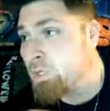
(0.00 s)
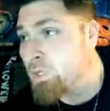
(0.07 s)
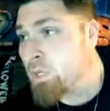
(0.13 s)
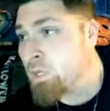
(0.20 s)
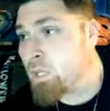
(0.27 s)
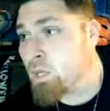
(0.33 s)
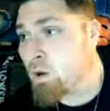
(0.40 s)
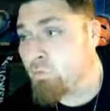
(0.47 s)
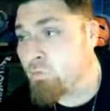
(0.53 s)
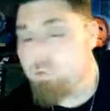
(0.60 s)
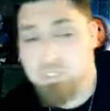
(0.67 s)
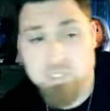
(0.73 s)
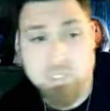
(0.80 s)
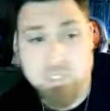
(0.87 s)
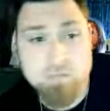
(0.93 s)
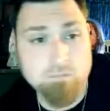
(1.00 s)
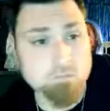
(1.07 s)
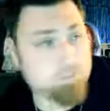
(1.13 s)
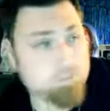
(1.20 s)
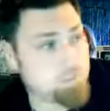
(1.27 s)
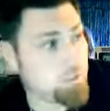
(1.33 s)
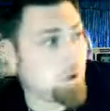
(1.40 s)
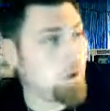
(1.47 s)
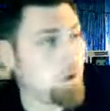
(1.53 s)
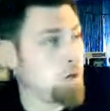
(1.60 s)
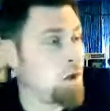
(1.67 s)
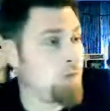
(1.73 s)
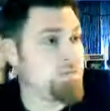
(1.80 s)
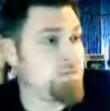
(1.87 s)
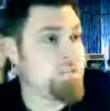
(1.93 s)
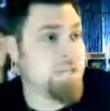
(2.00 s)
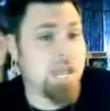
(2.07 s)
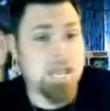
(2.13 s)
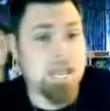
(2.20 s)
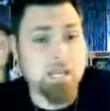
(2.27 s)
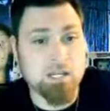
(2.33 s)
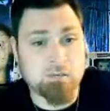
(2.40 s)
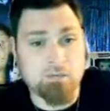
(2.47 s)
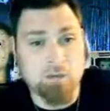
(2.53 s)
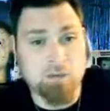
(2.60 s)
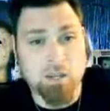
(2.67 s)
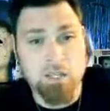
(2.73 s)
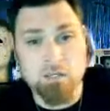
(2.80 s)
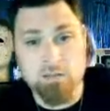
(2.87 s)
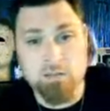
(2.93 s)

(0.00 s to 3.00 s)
He obviously started off sane and fucking